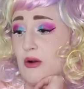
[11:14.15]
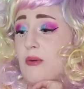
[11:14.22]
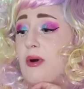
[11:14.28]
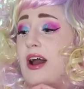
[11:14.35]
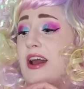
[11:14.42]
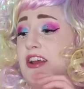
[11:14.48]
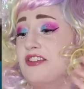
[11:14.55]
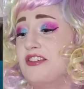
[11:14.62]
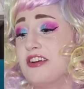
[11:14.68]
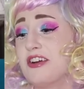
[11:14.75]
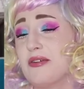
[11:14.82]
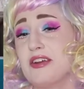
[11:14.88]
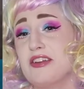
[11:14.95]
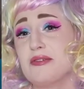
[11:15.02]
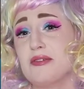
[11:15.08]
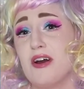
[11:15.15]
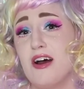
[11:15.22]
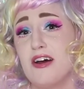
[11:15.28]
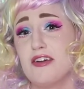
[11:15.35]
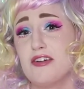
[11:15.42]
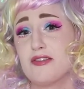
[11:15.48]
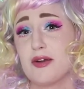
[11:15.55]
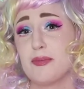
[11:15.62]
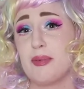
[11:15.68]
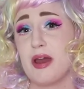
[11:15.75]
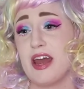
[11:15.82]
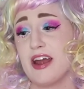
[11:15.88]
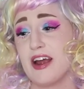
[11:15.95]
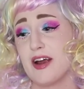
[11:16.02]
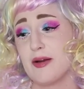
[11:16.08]
Why is she going to an auto
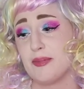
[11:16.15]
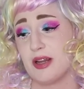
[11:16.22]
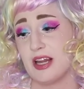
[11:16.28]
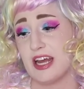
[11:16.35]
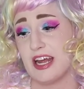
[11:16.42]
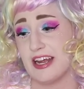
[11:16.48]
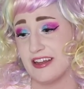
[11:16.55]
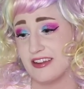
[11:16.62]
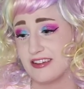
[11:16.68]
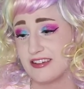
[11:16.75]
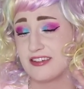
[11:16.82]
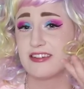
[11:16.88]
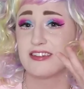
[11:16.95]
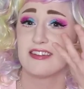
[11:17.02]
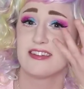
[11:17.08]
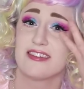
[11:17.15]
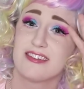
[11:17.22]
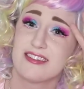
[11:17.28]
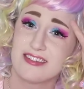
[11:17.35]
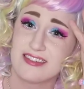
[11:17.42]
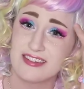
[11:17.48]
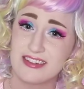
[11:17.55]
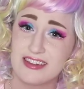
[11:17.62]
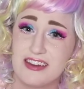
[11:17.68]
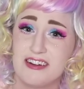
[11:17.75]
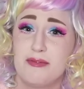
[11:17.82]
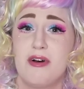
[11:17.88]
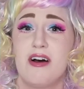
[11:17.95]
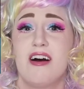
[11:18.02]
repair place? Come